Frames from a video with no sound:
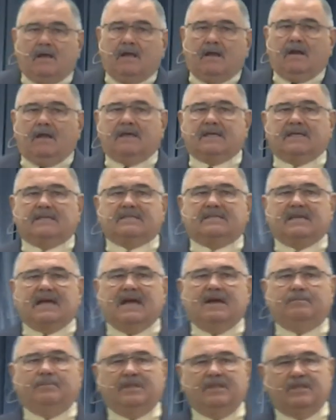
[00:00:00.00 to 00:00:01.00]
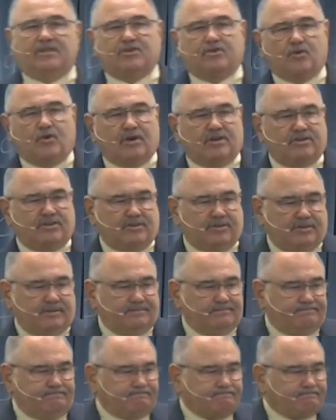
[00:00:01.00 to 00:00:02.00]
Look at Simon the sorcerer.
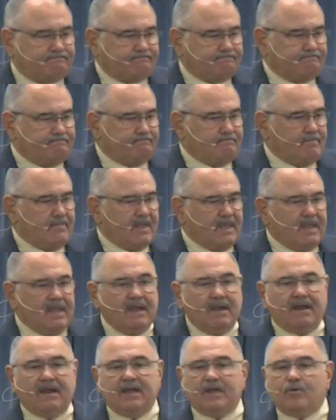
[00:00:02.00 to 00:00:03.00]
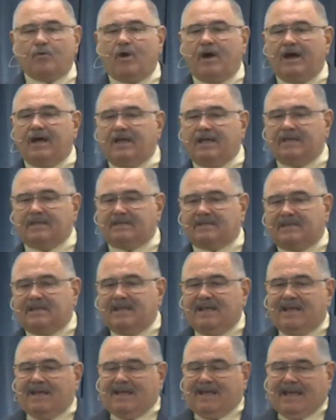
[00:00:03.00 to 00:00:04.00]
Here he was.
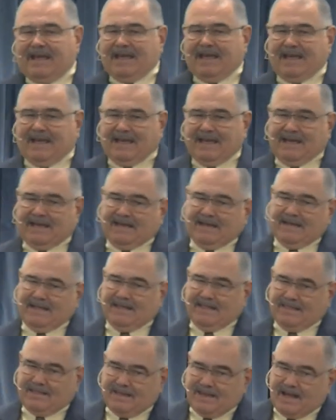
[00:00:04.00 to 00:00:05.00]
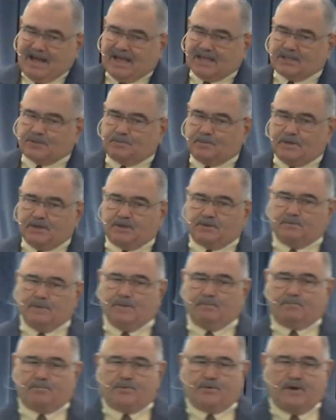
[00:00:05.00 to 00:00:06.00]
Uh, the gospel has
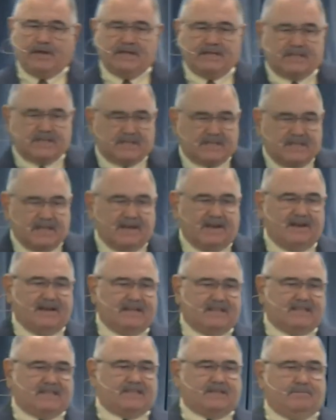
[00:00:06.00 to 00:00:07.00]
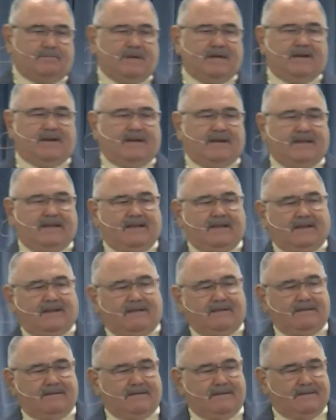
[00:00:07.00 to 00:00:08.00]
been preached there at
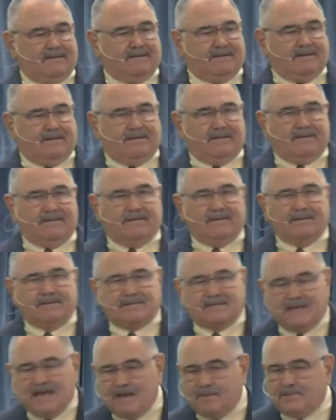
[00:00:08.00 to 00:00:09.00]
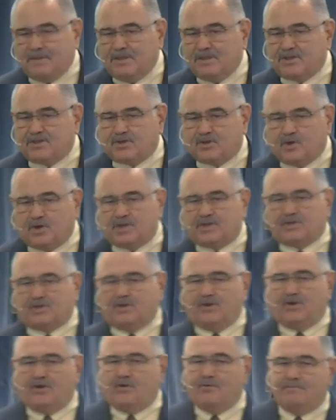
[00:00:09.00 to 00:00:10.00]
Samaria. Simon the
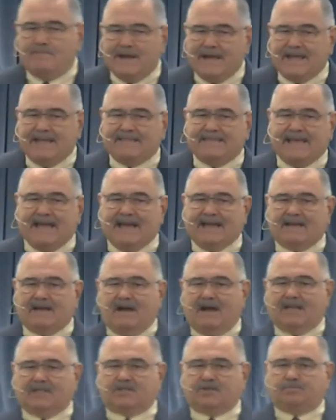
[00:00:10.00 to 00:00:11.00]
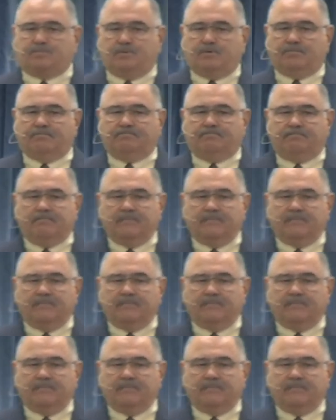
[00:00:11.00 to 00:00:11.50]
sorcerer obeyed that gospel.